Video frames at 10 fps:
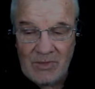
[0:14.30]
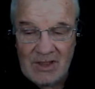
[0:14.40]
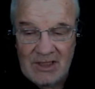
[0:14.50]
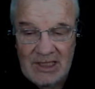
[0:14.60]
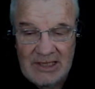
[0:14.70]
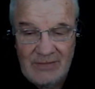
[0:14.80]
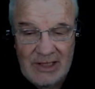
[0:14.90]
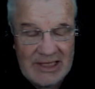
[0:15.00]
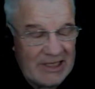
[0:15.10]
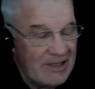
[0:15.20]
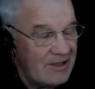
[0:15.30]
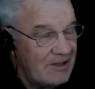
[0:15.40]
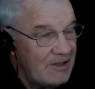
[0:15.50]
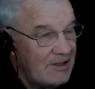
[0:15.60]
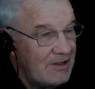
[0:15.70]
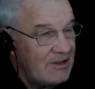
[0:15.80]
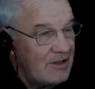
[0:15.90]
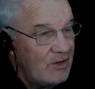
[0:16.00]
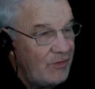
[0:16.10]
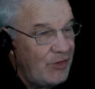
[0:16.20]
leveling
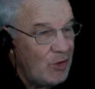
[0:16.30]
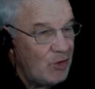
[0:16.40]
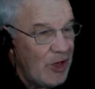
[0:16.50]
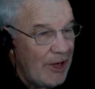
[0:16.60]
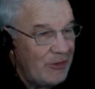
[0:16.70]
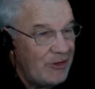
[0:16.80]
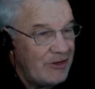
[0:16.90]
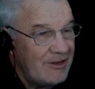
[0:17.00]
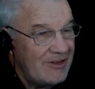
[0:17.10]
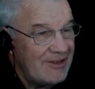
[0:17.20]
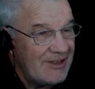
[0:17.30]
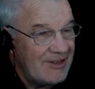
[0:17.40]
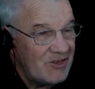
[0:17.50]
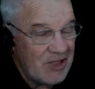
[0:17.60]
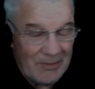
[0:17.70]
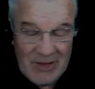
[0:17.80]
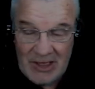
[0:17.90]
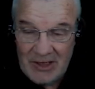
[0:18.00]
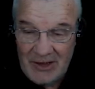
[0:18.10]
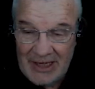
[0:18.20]
field note,
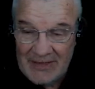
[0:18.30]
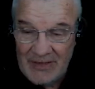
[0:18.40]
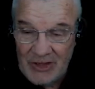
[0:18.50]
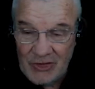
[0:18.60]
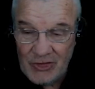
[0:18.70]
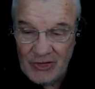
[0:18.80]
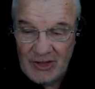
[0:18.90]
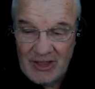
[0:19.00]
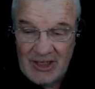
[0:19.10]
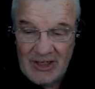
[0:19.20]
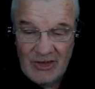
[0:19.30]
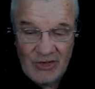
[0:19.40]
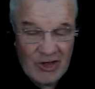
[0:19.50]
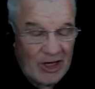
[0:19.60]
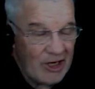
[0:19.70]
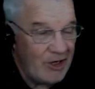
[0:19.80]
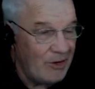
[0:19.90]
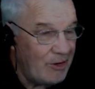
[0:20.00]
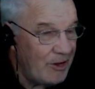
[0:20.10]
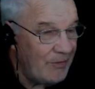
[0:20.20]
something like this.
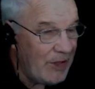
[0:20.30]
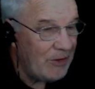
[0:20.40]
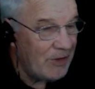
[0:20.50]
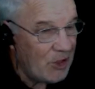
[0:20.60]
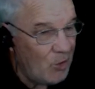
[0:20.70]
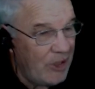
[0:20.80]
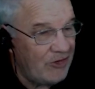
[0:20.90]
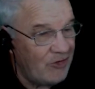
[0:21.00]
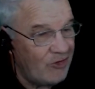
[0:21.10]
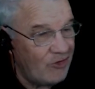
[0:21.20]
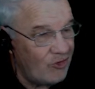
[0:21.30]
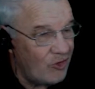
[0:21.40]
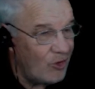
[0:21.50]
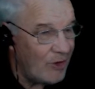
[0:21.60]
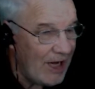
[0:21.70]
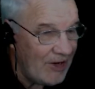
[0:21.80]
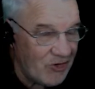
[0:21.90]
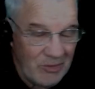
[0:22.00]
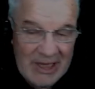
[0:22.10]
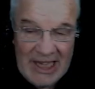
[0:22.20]
So I've had a request to
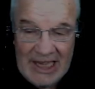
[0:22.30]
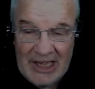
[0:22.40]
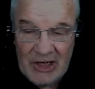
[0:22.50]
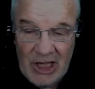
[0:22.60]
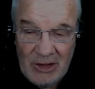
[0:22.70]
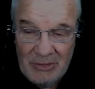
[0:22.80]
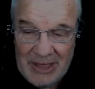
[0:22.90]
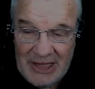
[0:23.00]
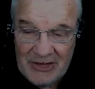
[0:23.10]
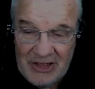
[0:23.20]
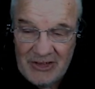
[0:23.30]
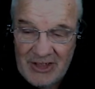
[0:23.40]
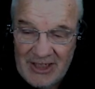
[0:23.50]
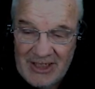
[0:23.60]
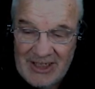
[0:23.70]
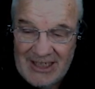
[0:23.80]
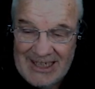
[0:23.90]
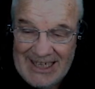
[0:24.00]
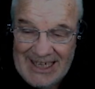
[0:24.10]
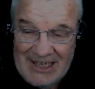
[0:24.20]
ask about how to go about it,
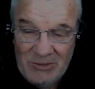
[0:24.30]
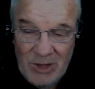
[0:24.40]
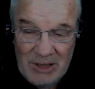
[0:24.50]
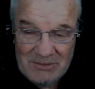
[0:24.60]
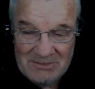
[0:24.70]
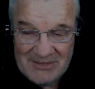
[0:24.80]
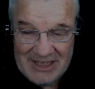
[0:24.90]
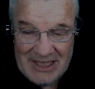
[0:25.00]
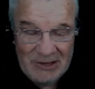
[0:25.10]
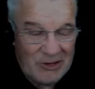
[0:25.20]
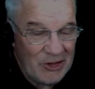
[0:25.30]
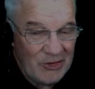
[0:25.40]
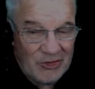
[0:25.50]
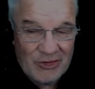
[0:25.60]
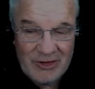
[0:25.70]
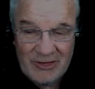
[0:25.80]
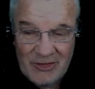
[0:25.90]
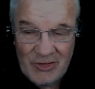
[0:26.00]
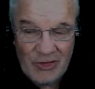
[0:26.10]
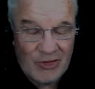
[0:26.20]
and well, here it is.
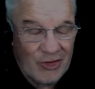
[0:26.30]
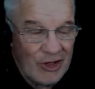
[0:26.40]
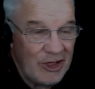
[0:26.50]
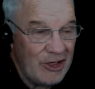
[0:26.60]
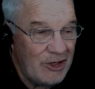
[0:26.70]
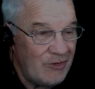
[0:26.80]
This is the